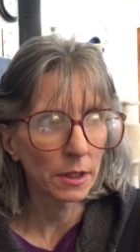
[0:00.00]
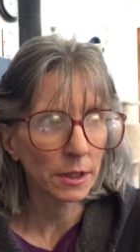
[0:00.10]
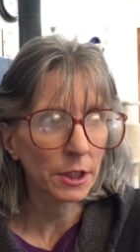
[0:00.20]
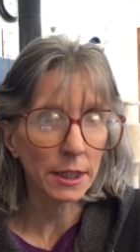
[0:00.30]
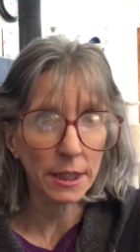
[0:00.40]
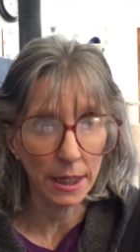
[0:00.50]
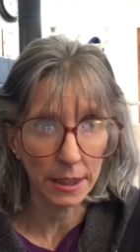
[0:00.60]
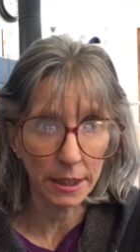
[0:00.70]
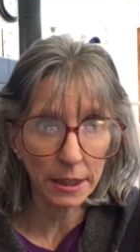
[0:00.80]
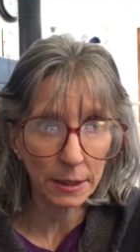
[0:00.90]

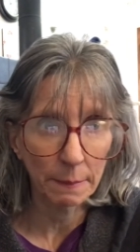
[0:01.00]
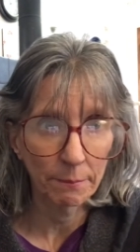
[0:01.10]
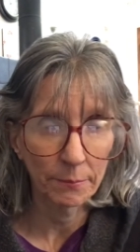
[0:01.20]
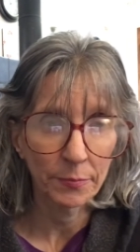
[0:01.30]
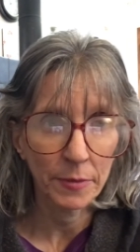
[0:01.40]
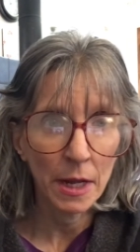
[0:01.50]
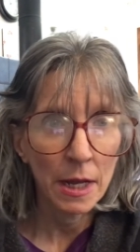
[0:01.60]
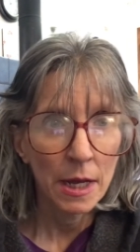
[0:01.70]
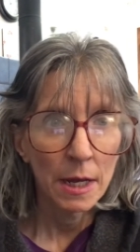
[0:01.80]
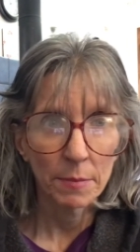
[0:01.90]
Titanic,
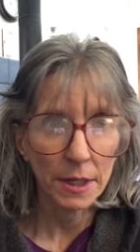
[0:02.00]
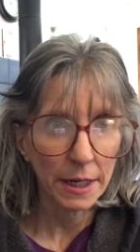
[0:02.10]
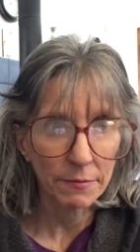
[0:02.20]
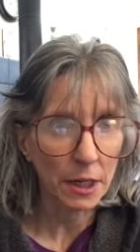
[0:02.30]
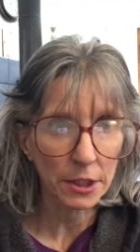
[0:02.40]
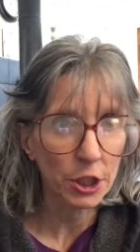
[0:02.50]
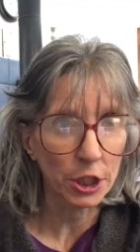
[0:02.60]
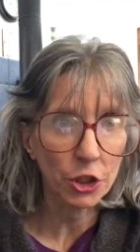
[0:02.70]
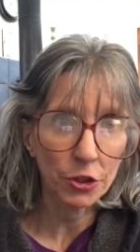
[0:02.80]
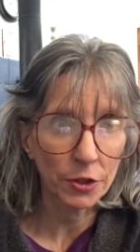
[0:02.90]
but I have not
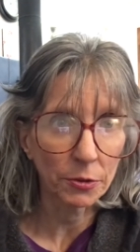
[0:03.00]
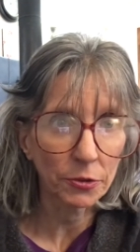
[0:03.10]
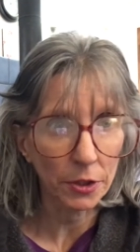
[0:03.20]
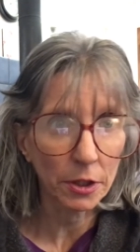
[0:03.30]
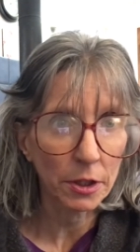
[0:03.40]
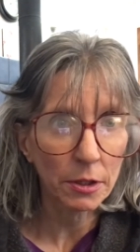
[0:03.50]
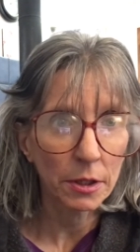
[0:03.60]
touched those at all